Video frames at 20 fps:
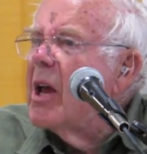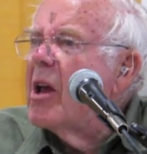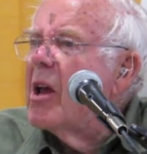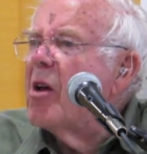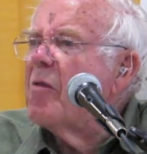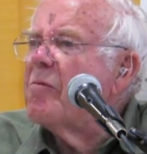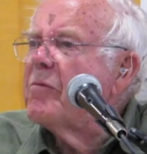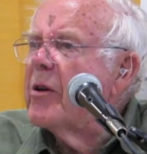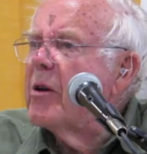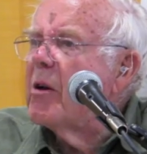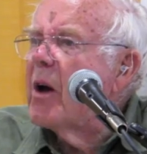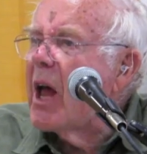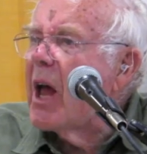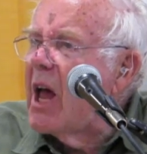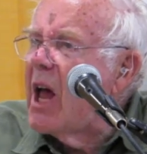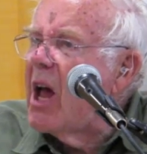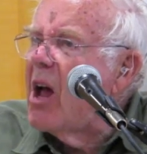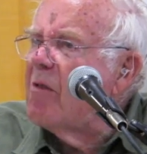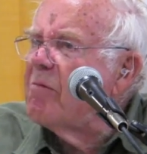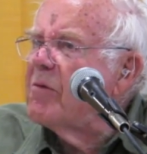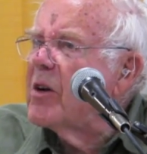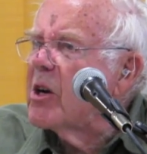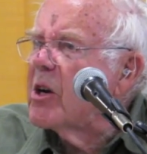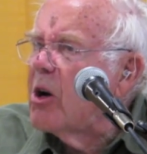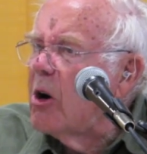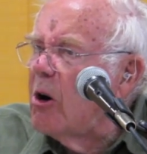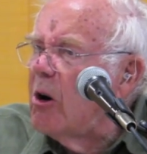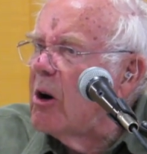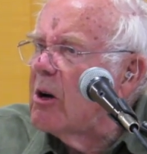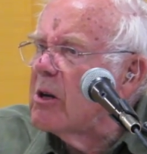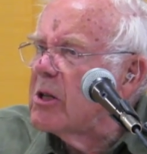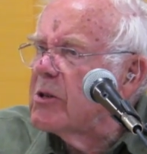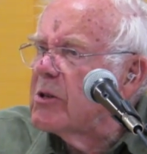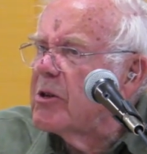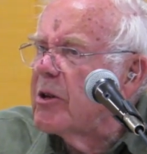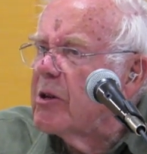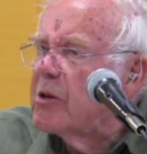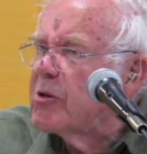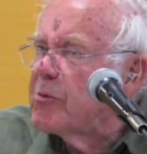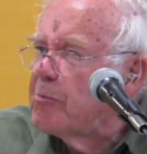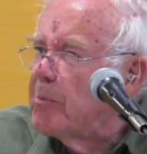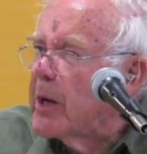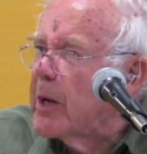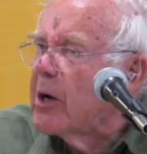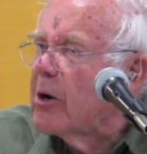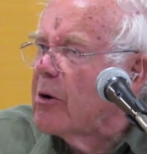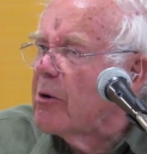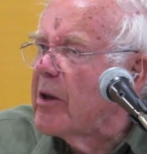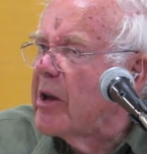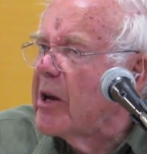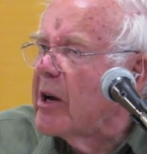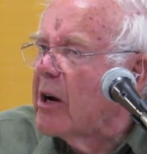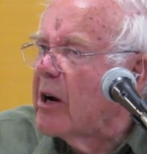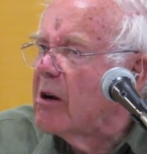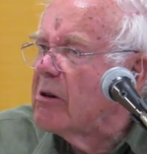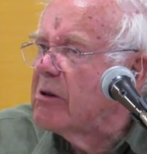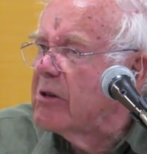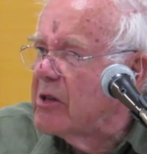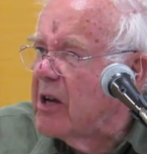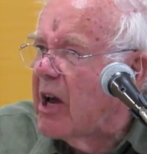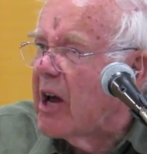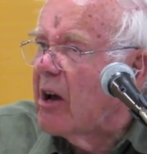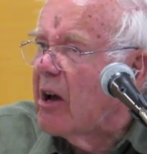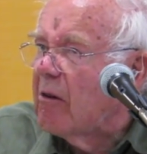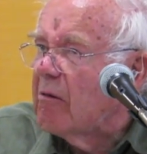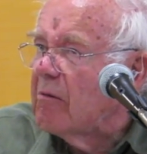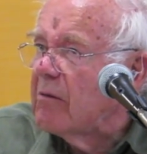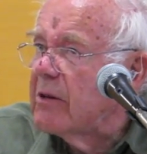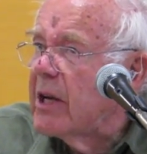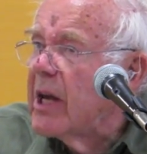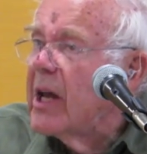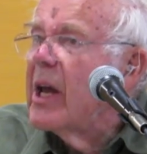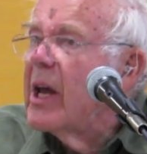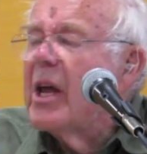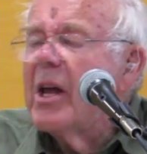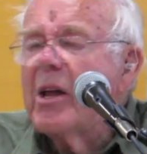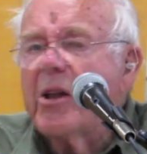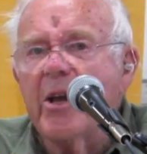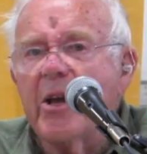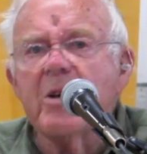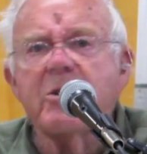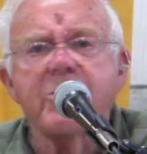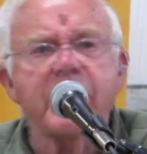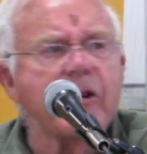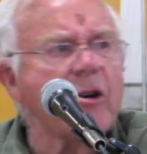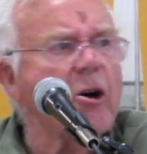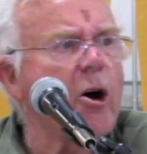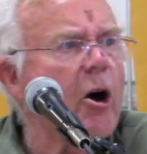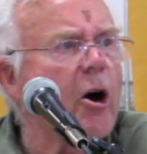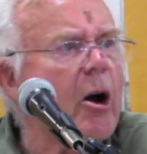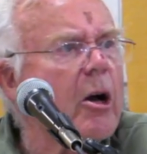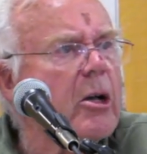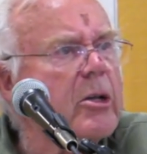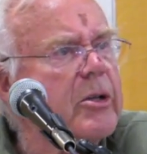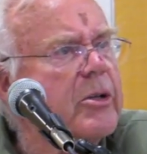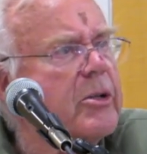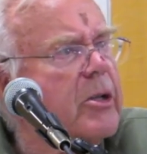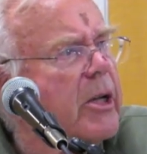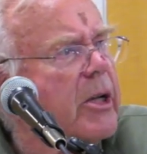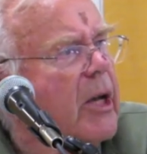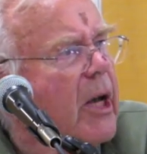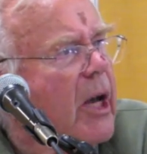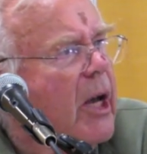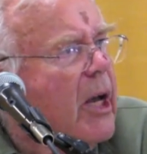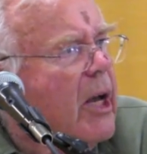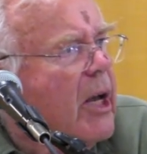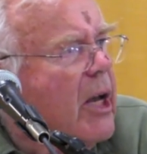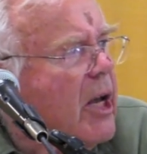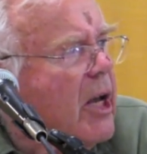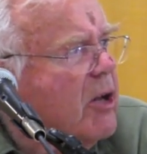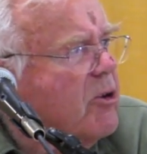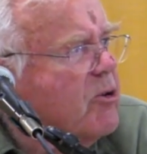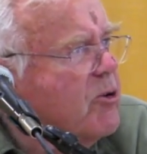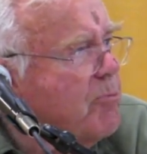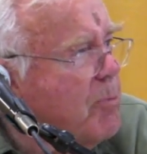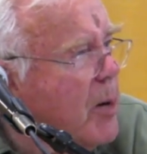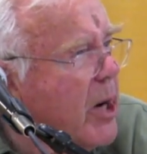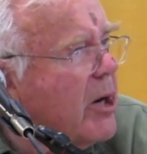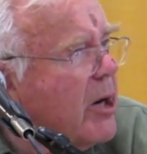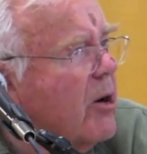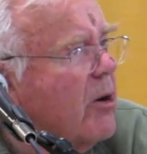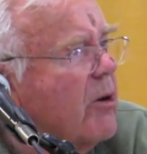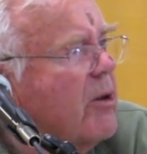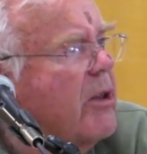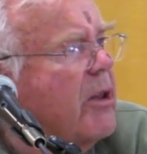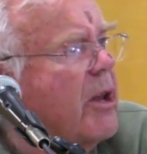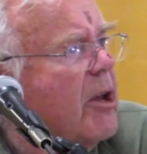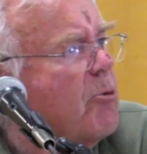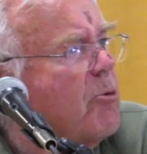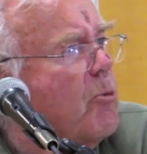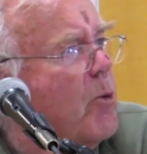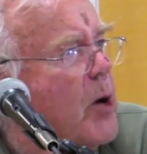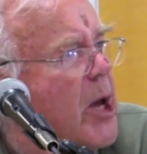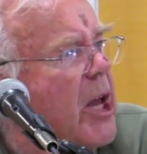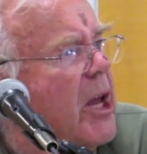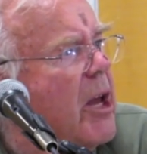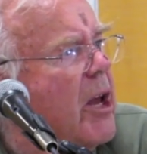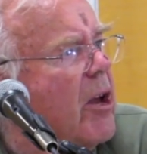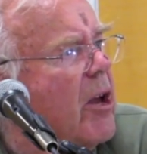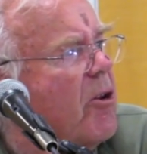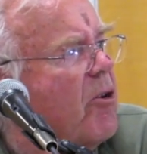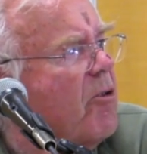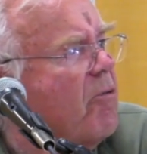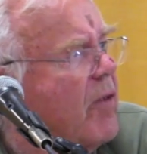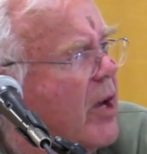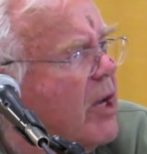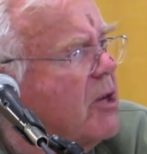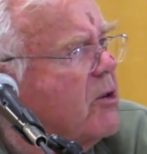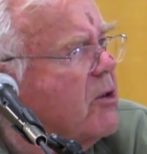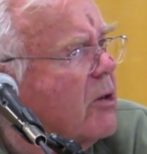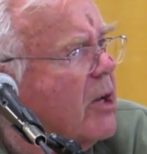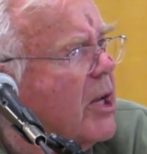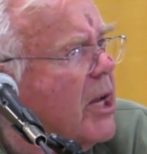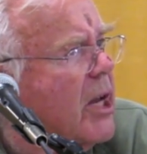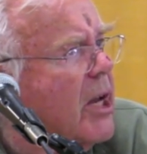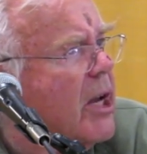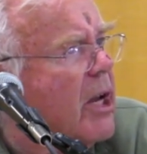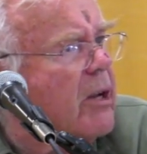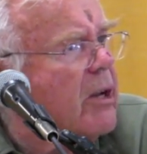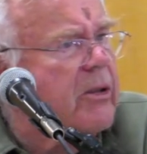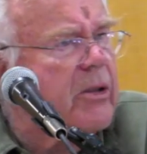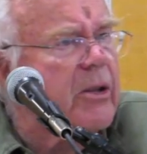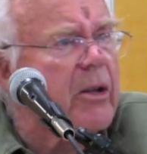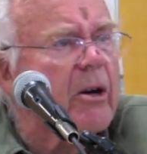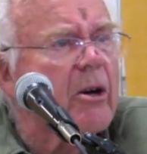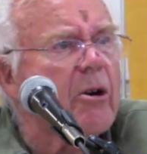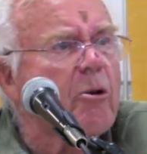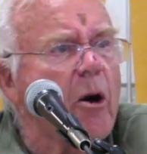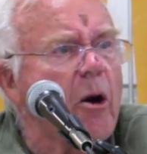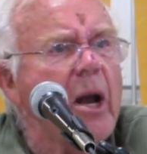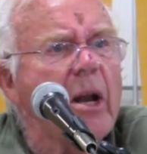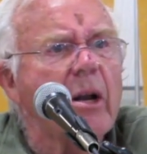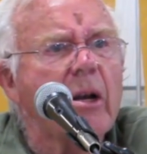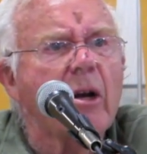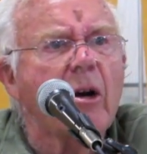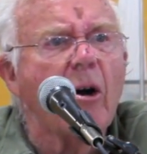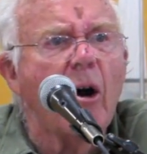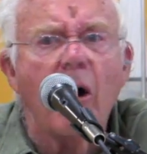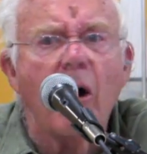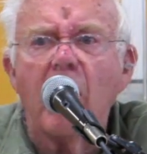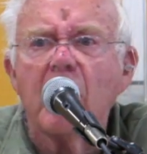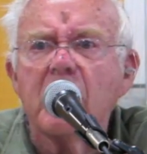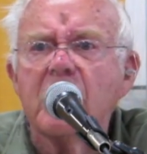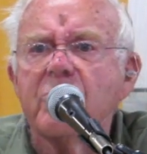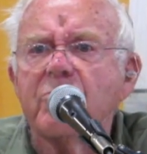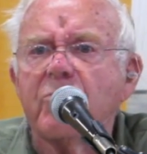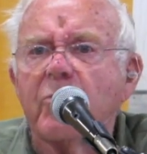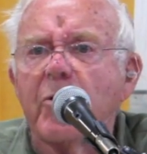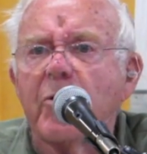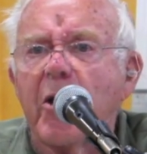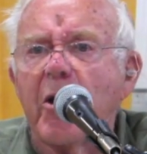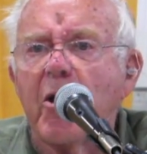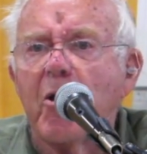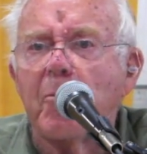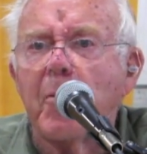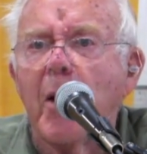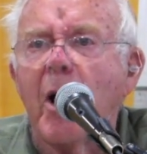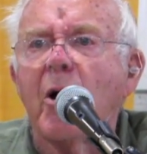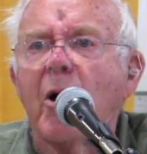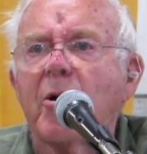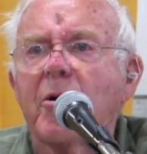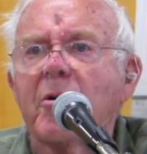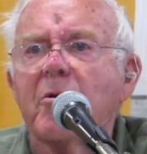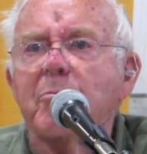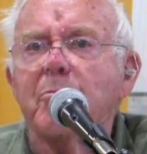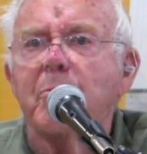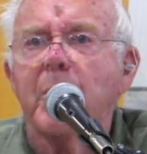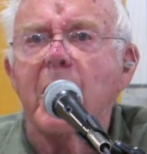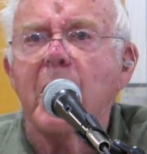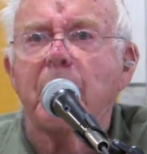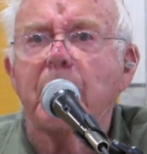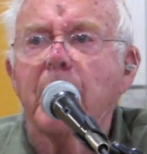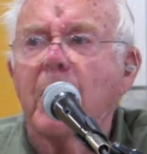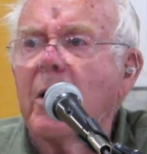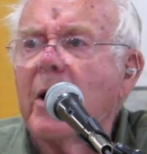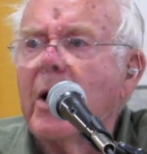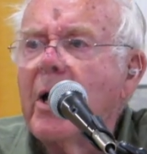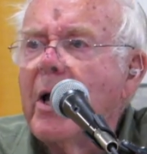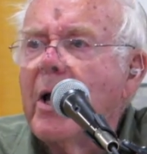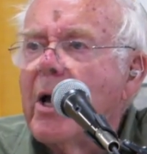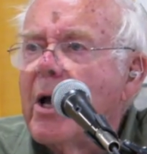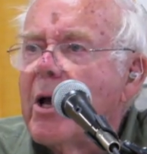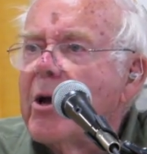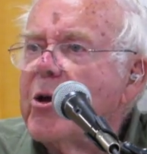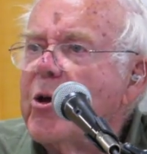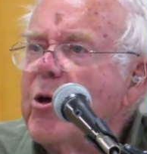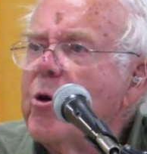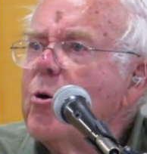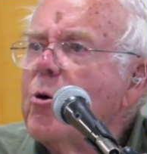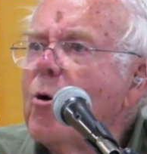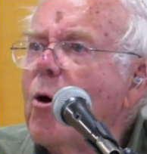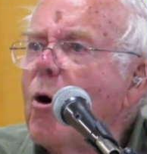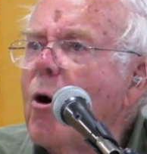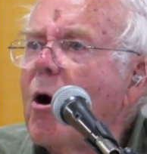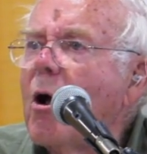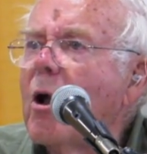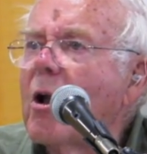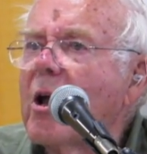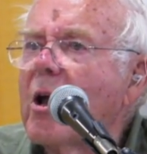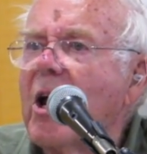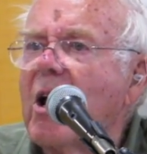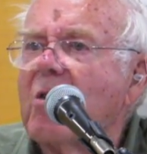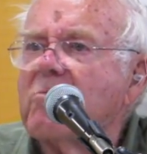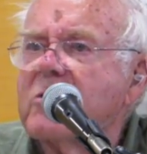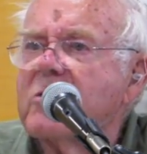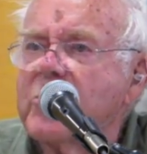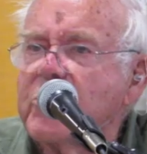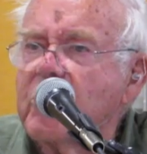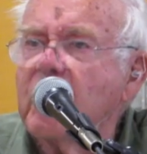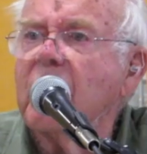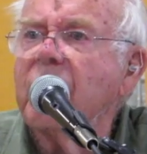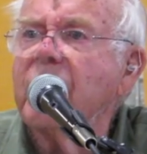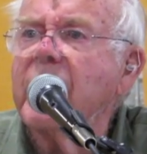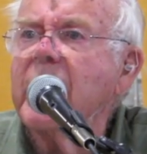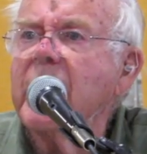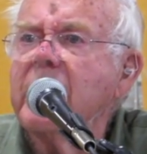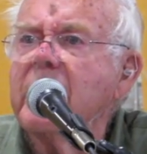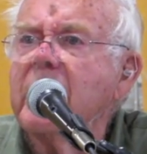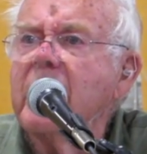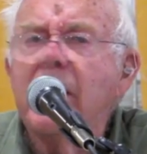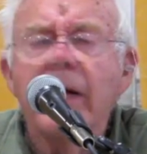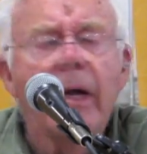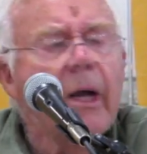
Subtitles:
if you have a cause that's bigger than ourselves. This cause is bigger than we individually. It's a great cause for the American people. You all have served it.